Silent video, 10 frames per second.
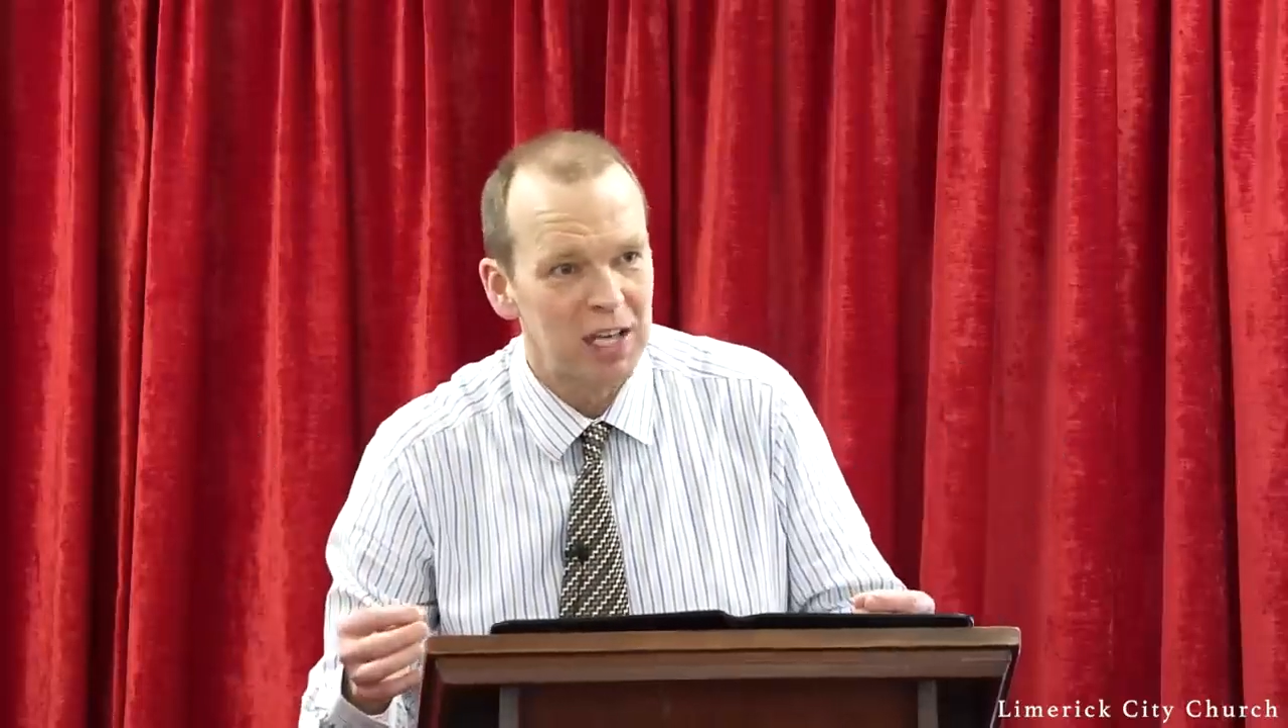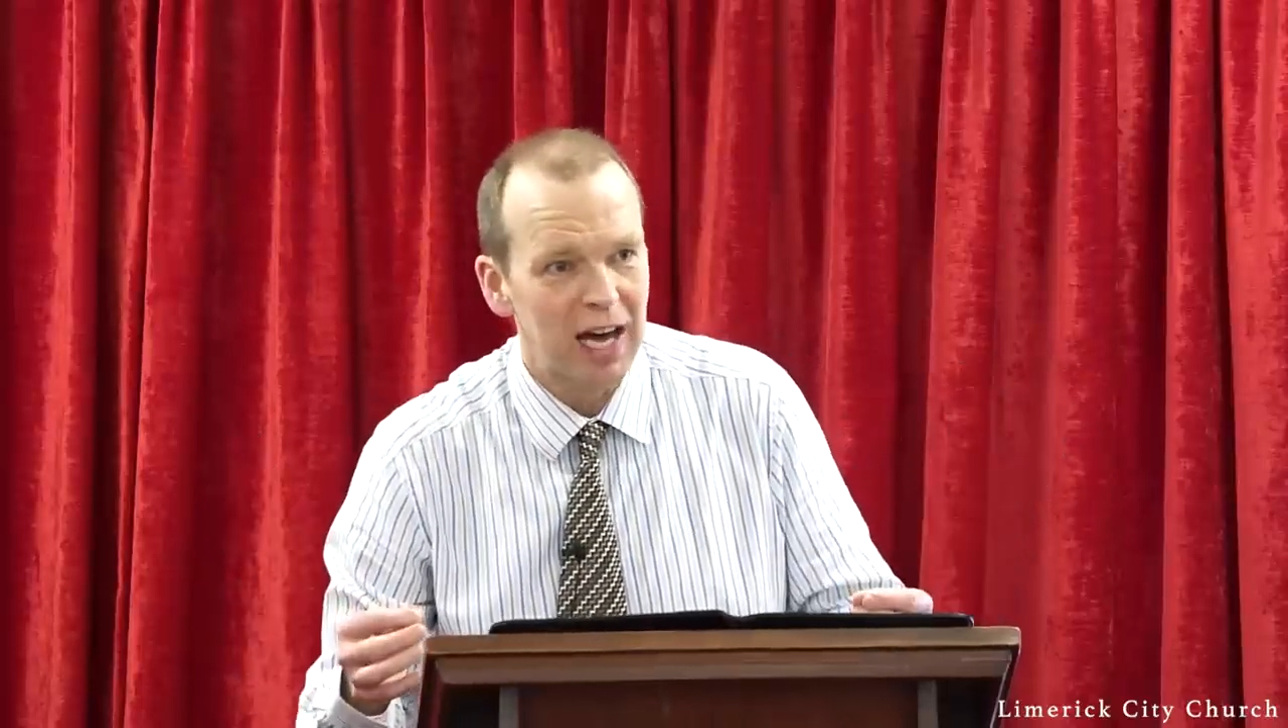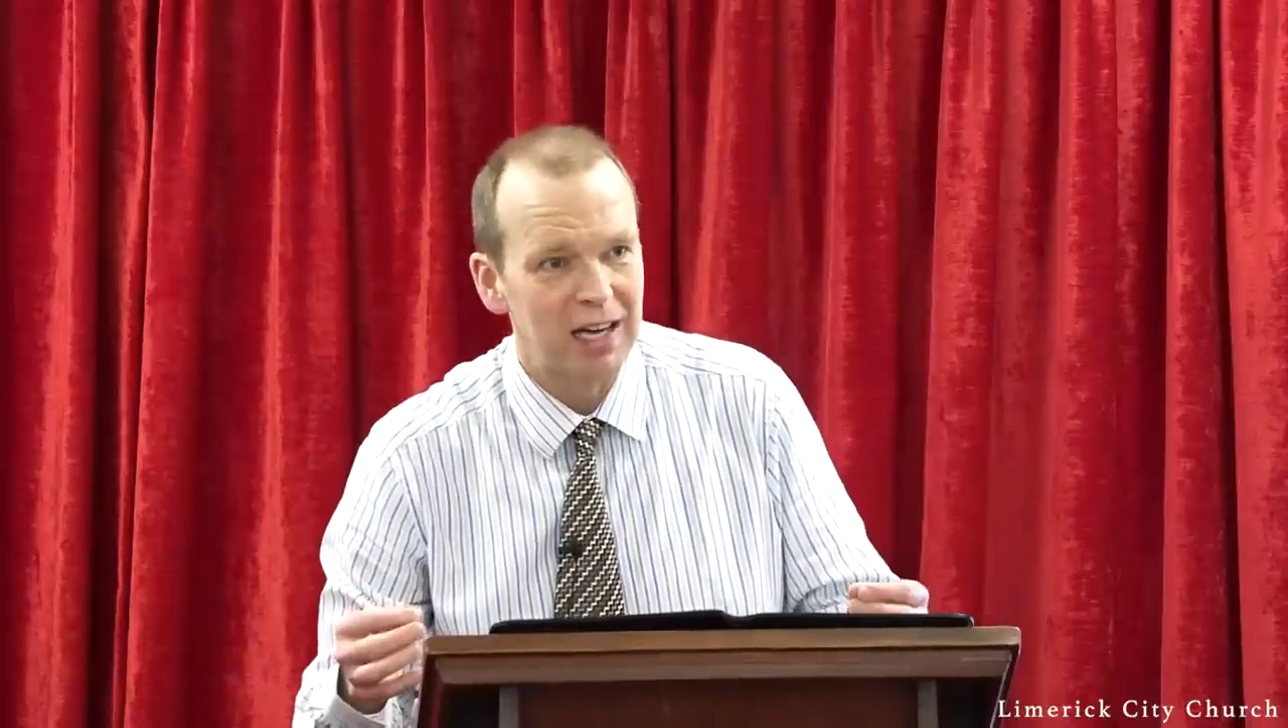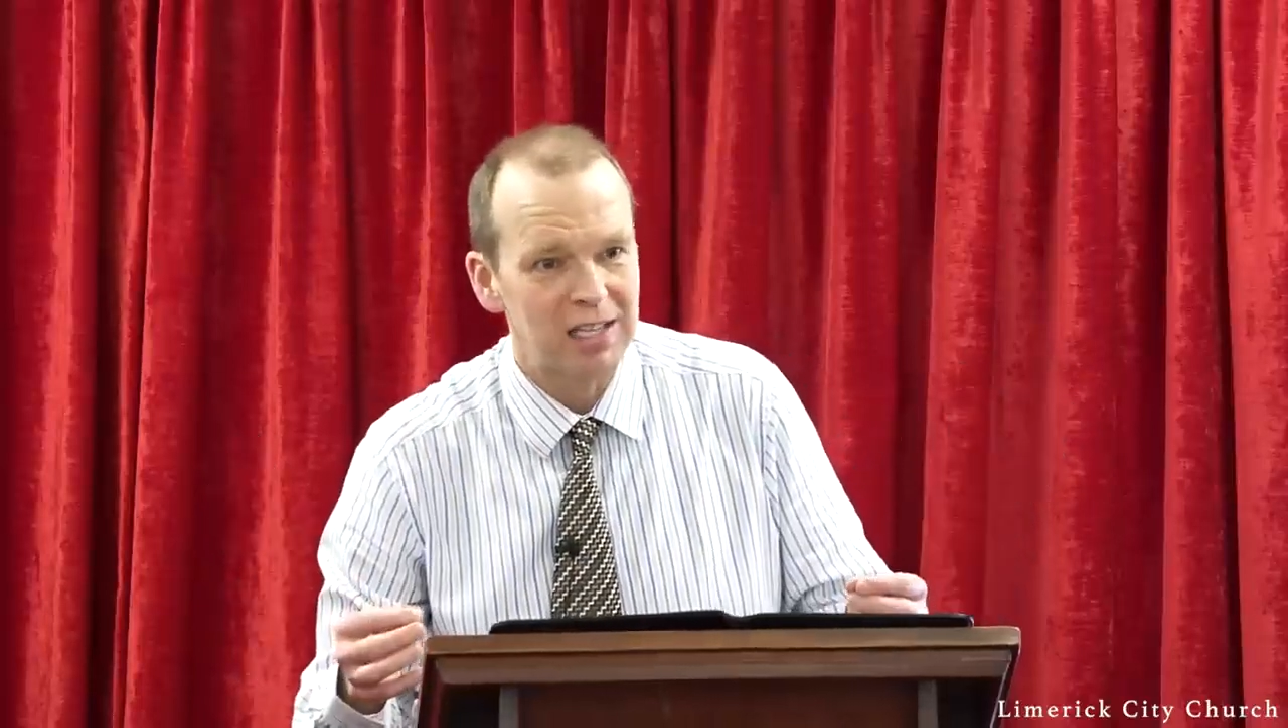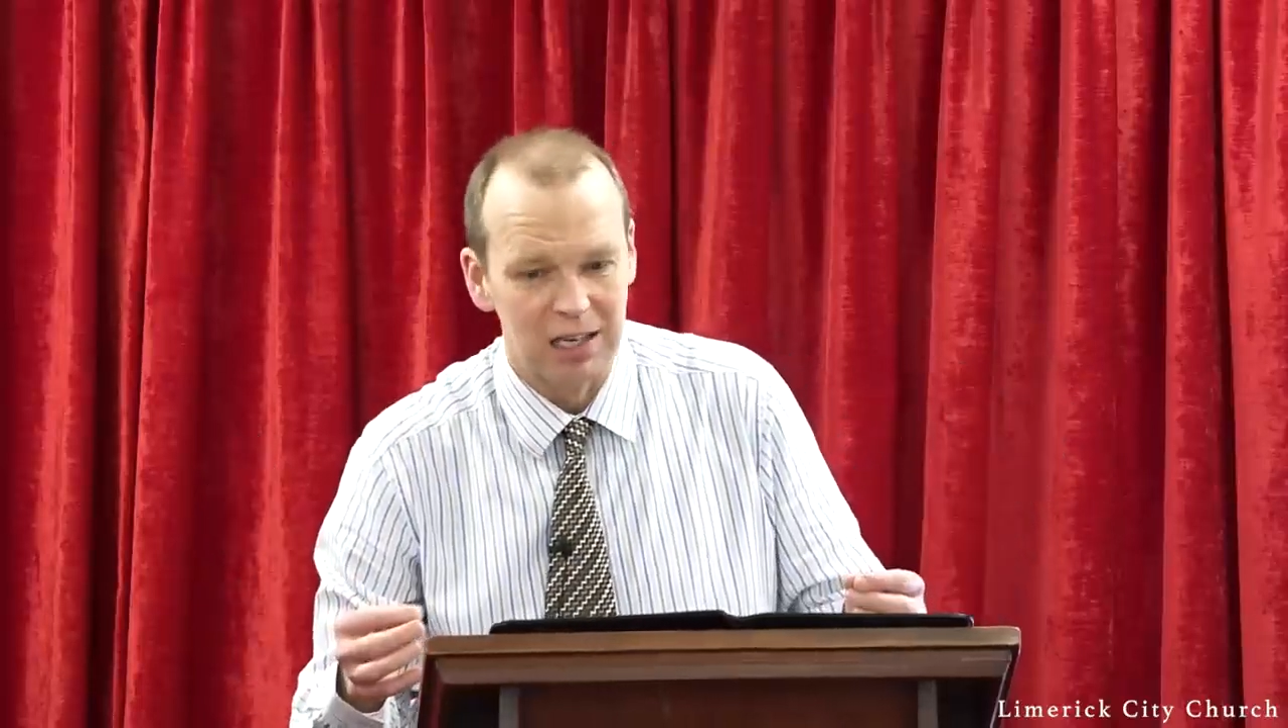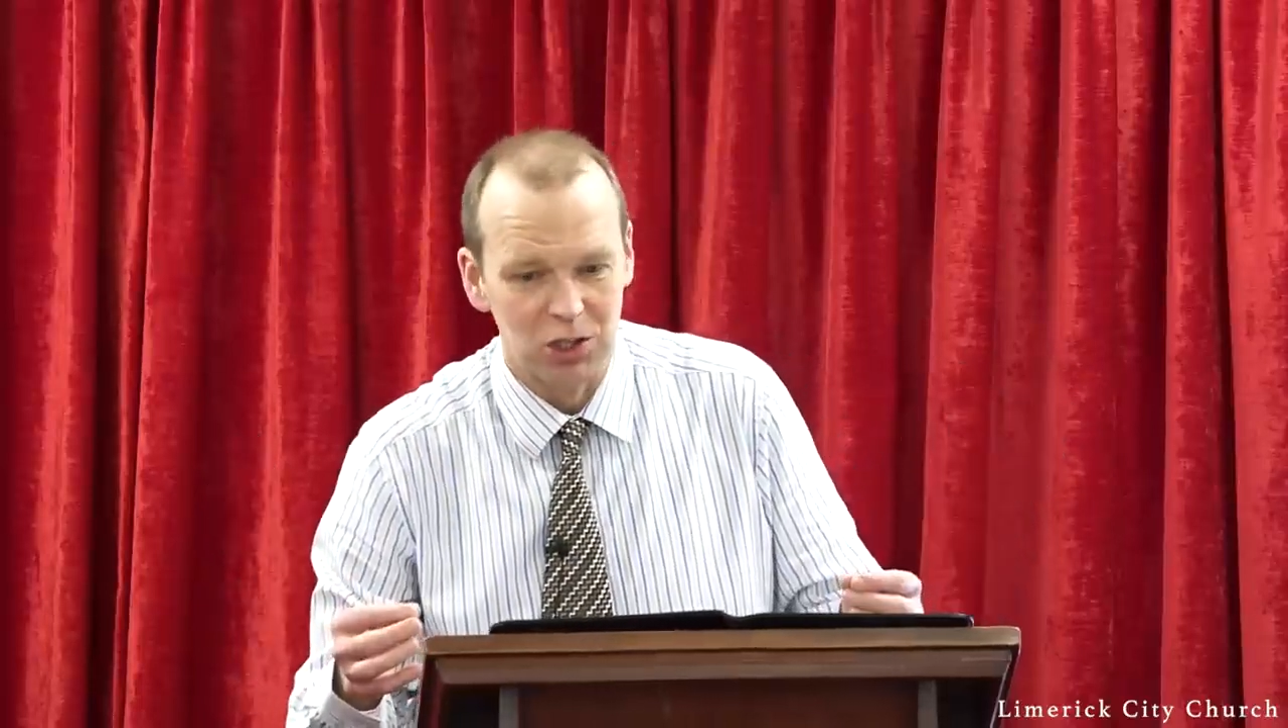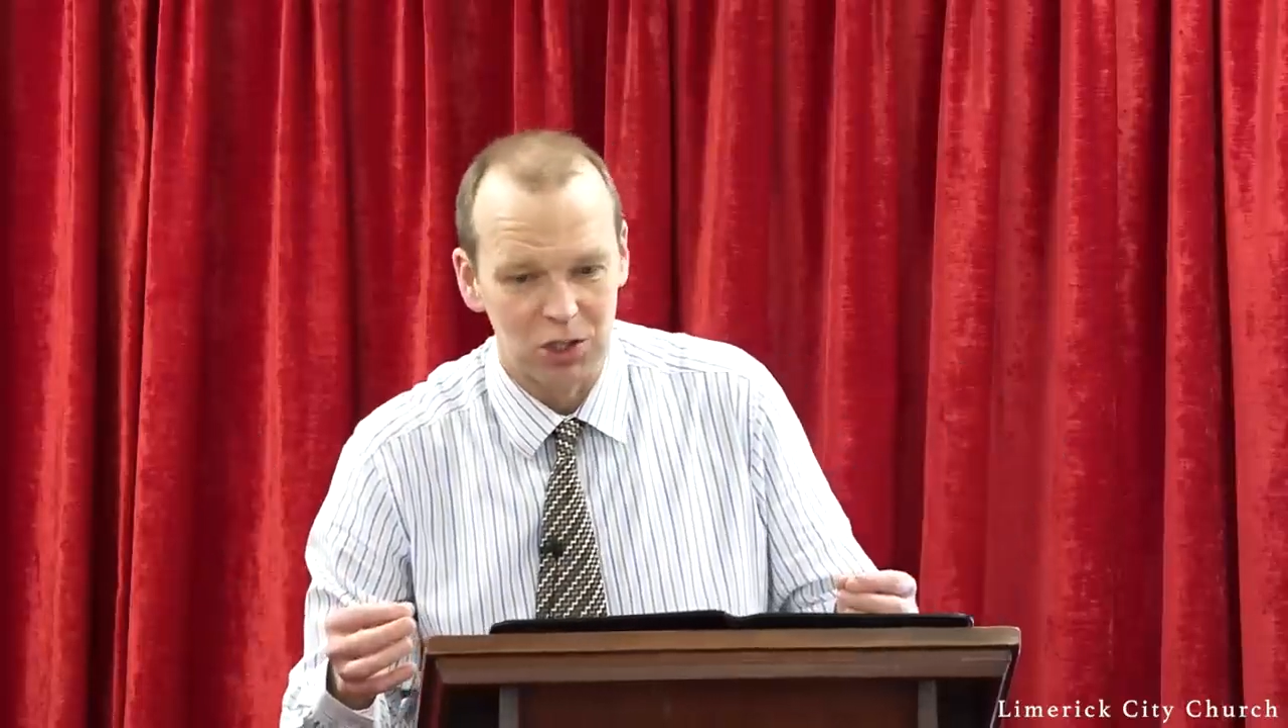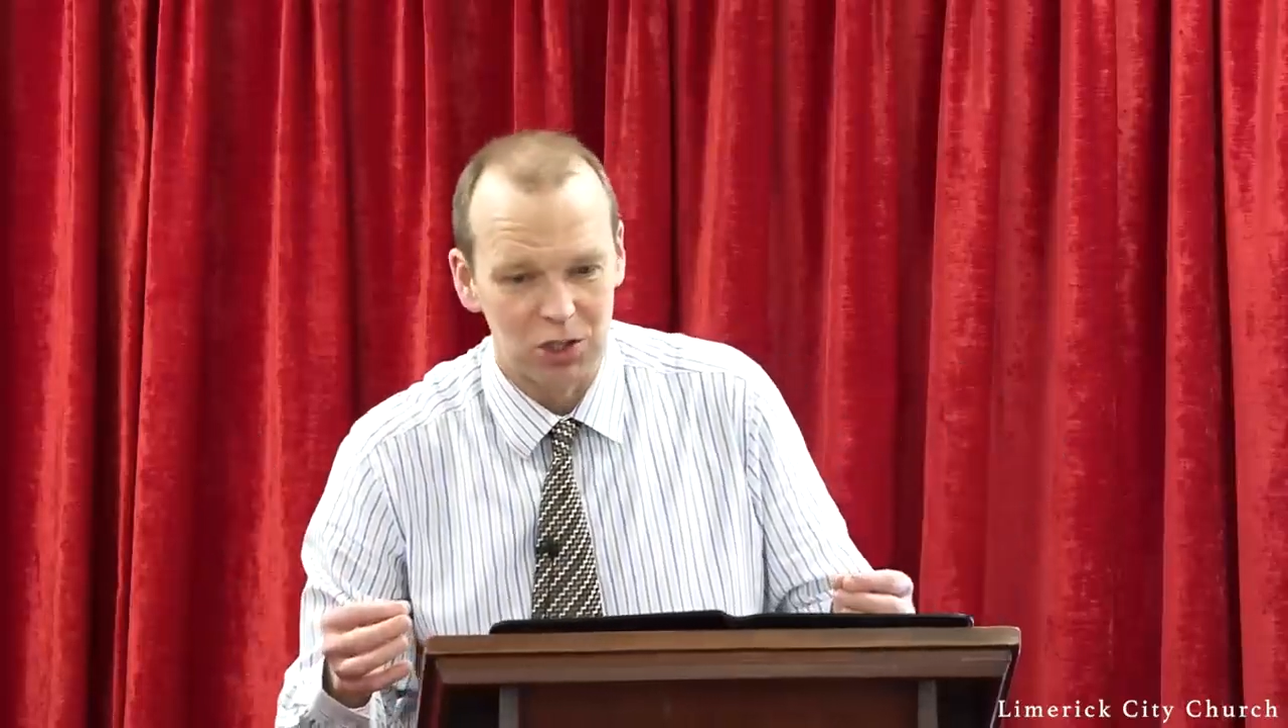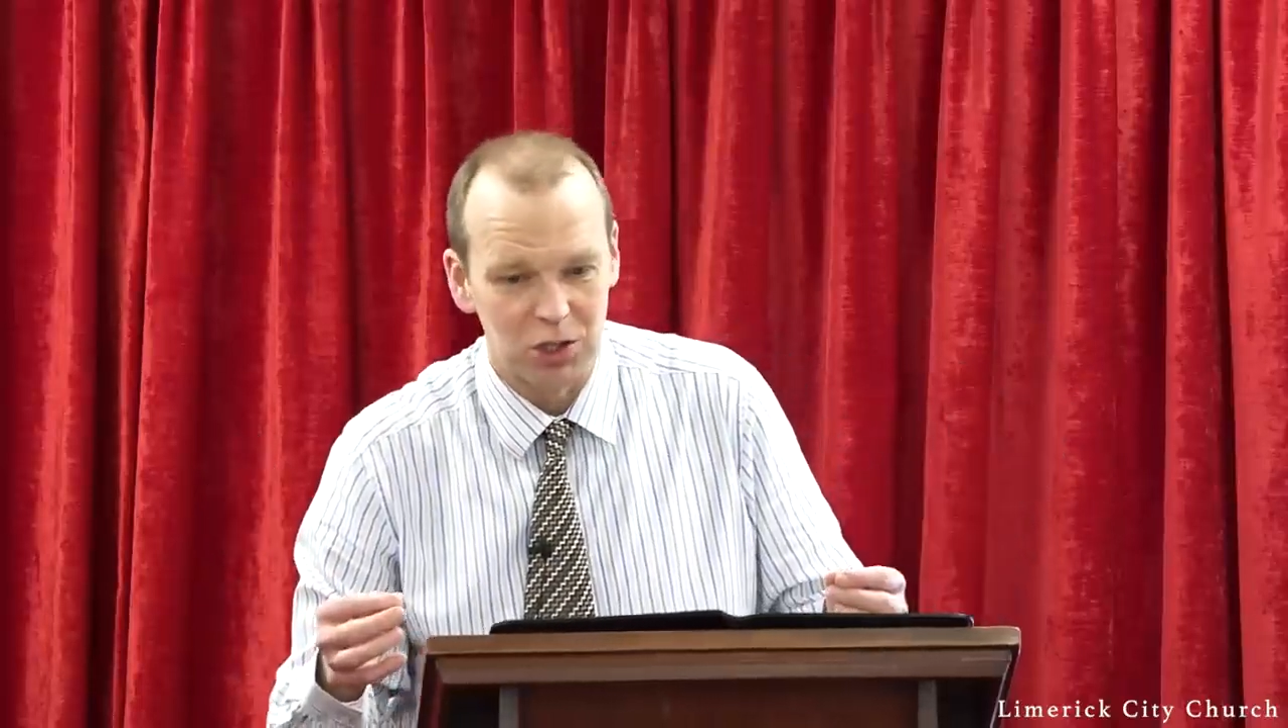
that isn't